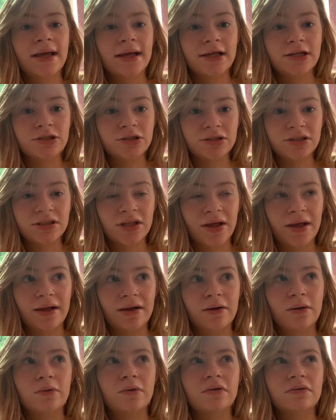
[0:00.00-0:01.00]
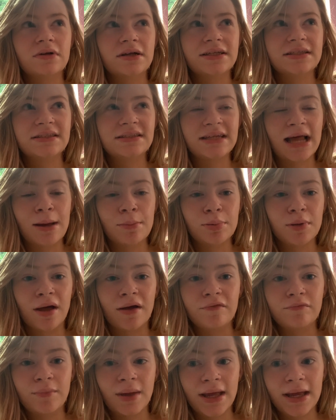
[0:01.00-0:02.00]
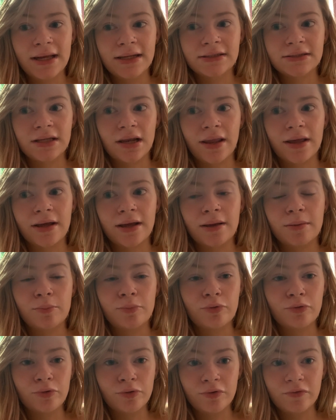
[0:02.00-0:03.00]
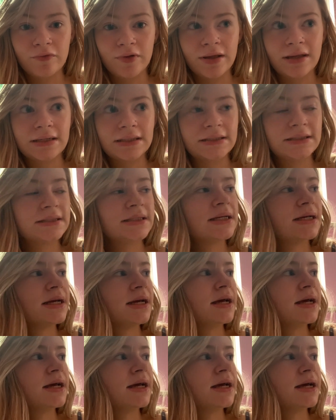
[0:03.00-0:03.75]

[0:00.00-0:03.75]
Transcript: It's just like a step that I've made to like improve it